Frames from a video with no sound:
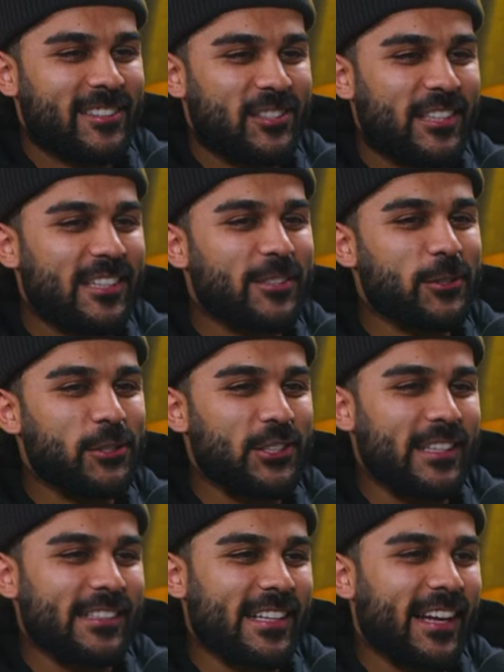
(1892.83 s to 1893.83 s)
she is who
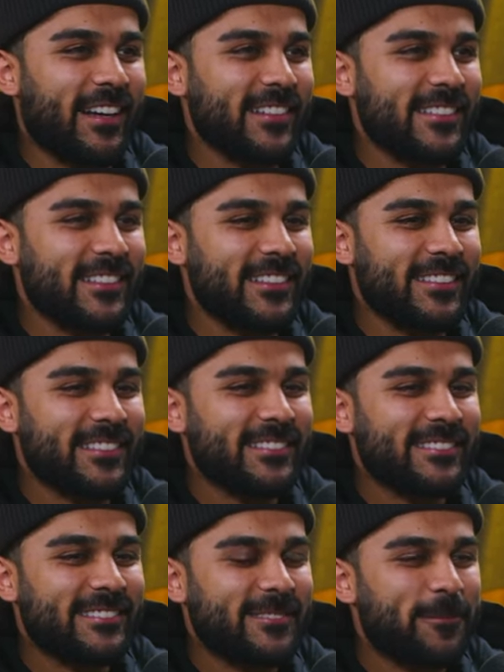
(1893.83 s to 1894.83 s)
she is now. So
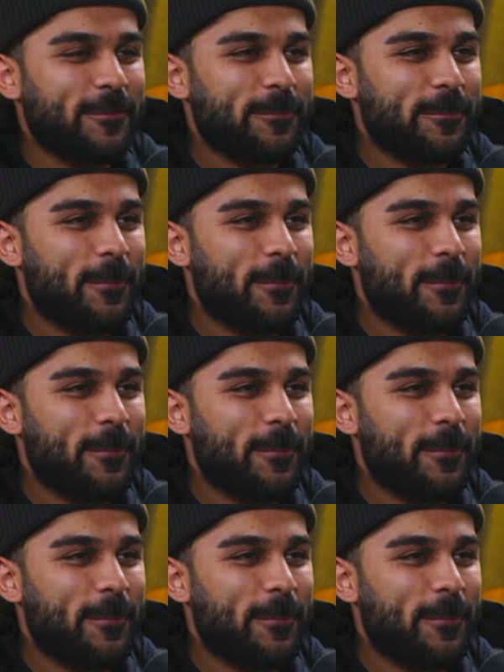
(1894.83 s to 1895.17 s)
that is so